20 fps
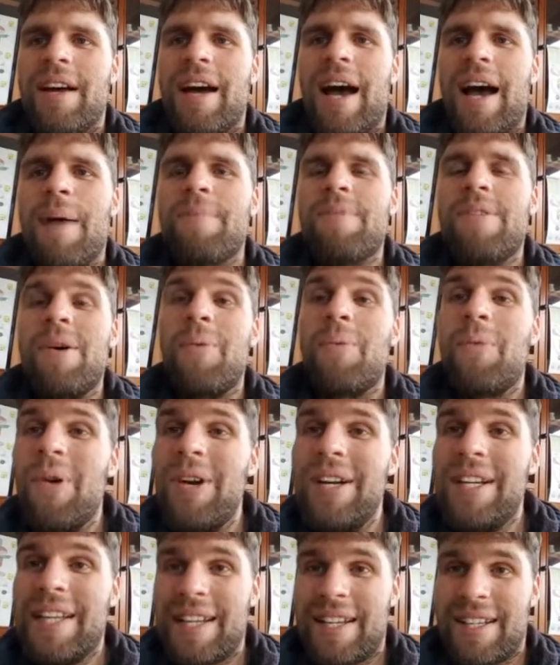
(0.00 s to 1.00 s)
Um, the
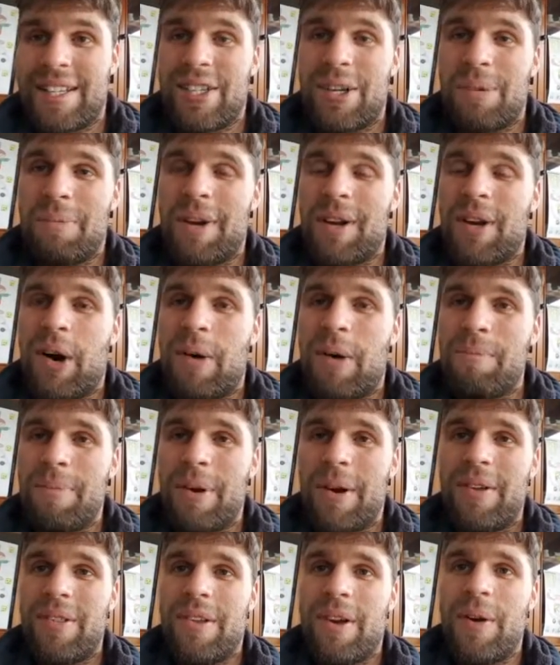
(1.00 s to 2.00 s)
wood didn't stop my
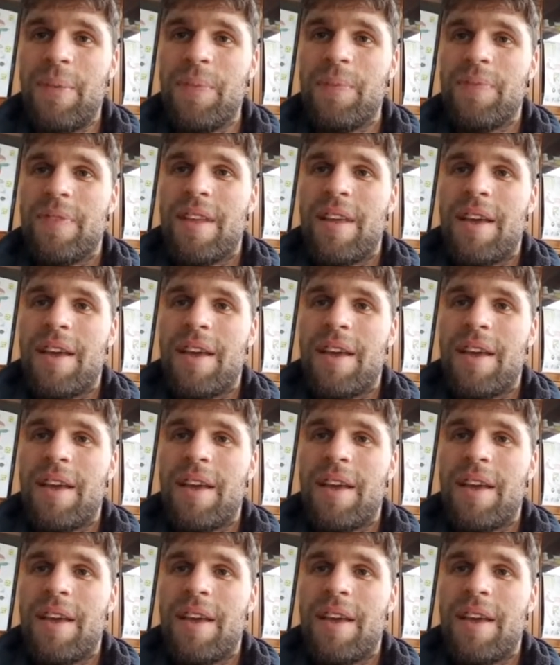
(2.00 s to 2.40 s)
combo though,